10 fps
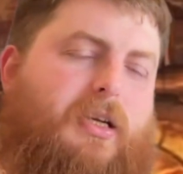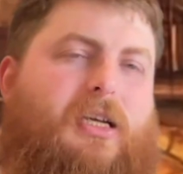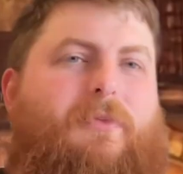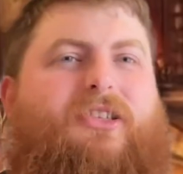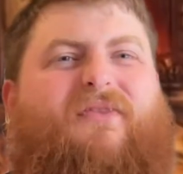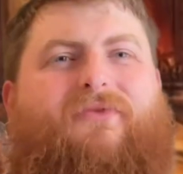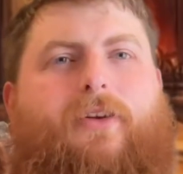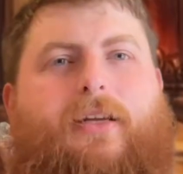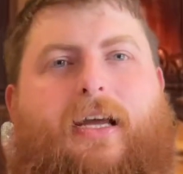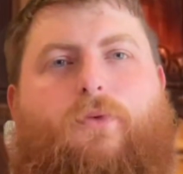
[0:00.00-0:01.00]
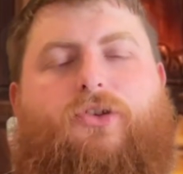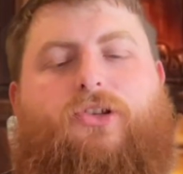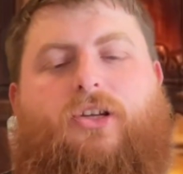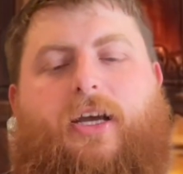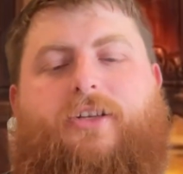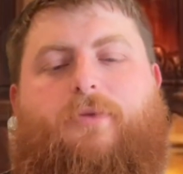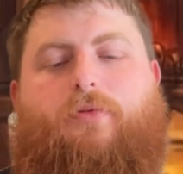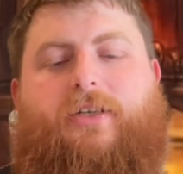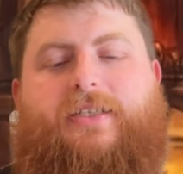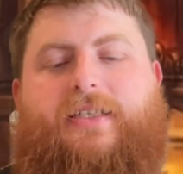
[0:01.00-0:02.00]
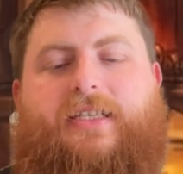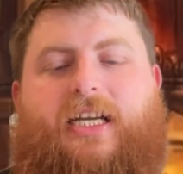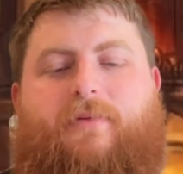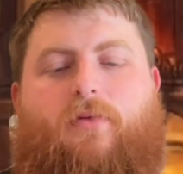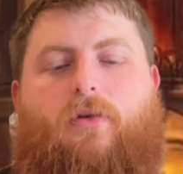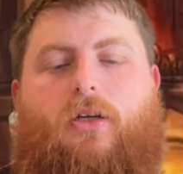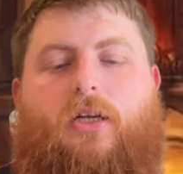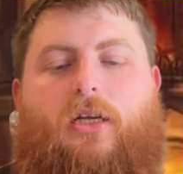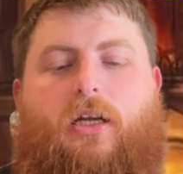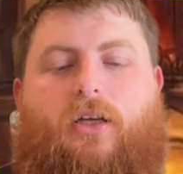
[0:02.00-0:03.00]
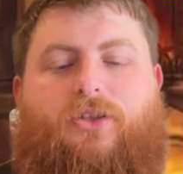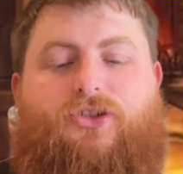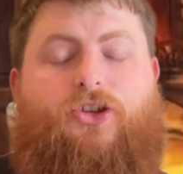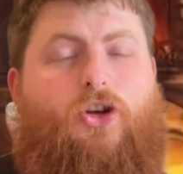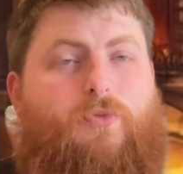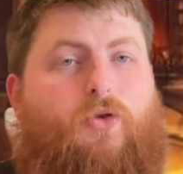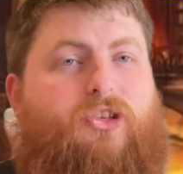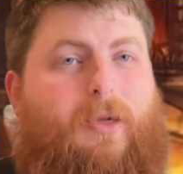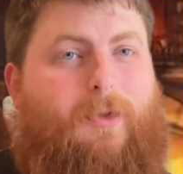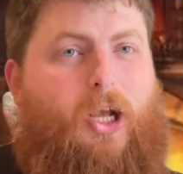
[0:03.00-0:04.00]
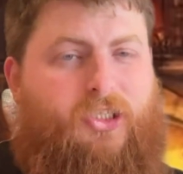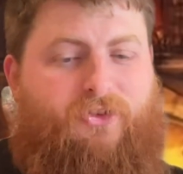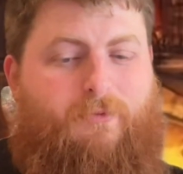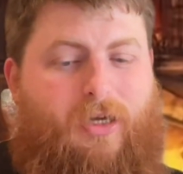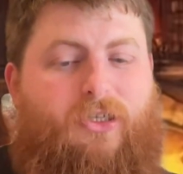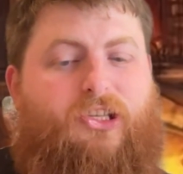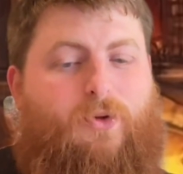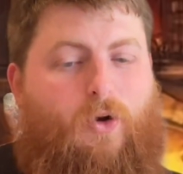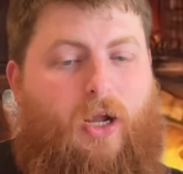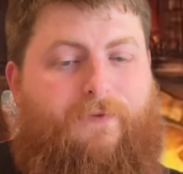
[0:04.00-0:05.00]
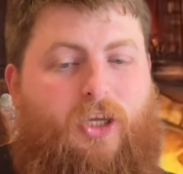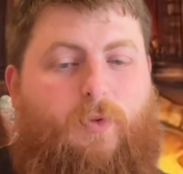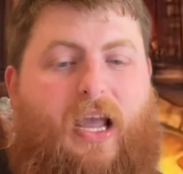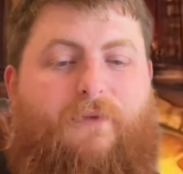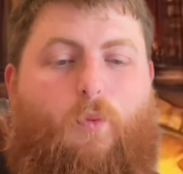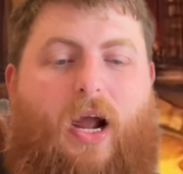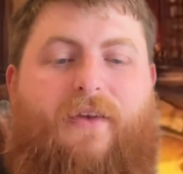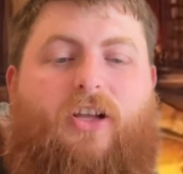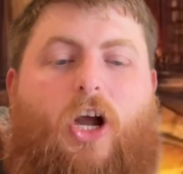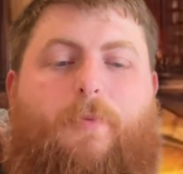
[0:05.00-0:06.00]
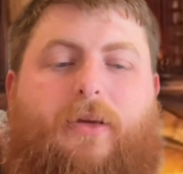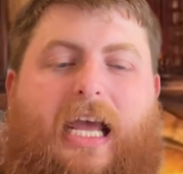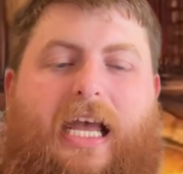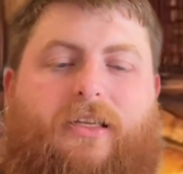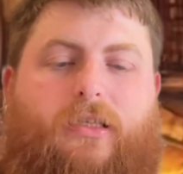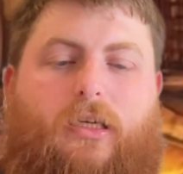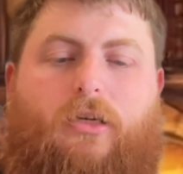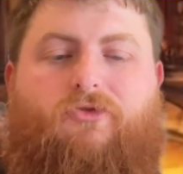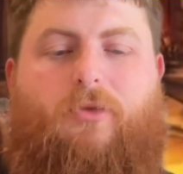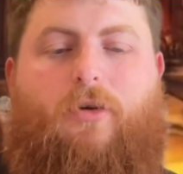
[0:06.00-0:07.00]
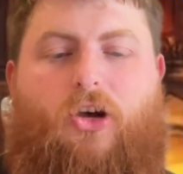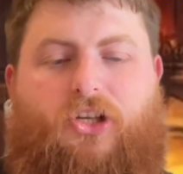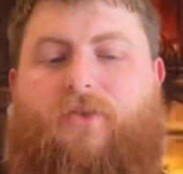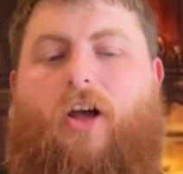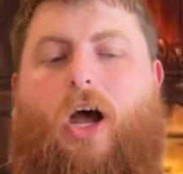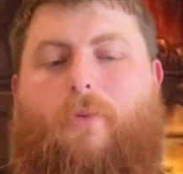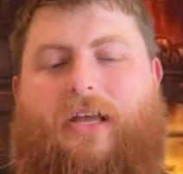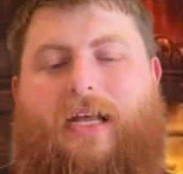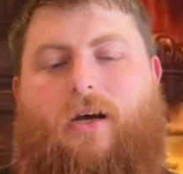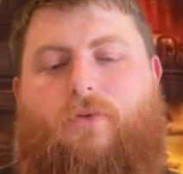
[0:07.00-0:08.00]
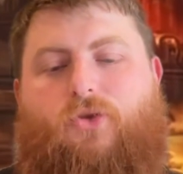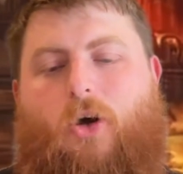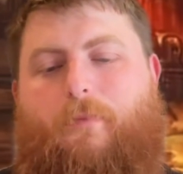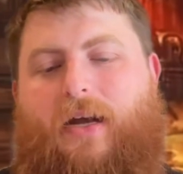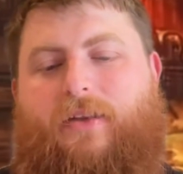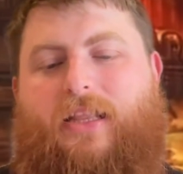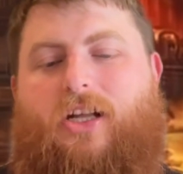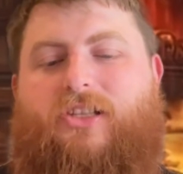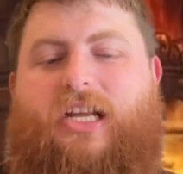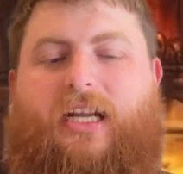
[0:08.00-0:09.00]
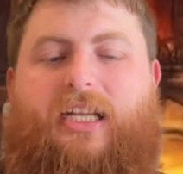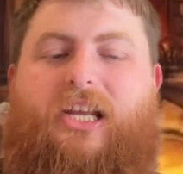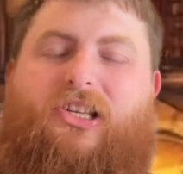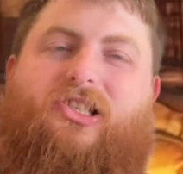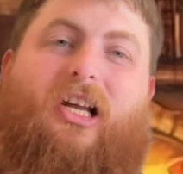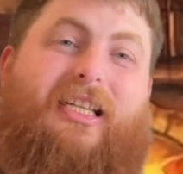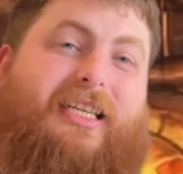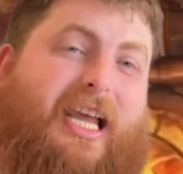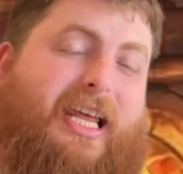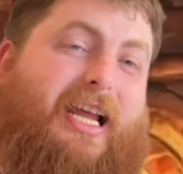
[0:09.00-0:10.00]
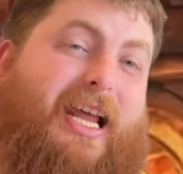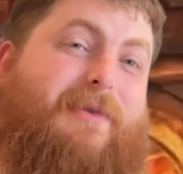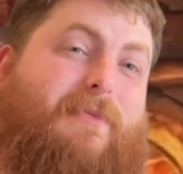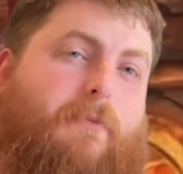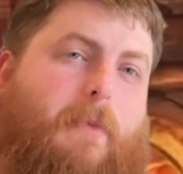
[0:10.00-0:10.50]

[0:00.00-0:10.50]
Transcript: Be something else to bring to the table. Two more subclasses amongst quite a few. We have Way of the Open Hand, so Masters of Arms and Armed Combat. They learn techniques to study the enemy.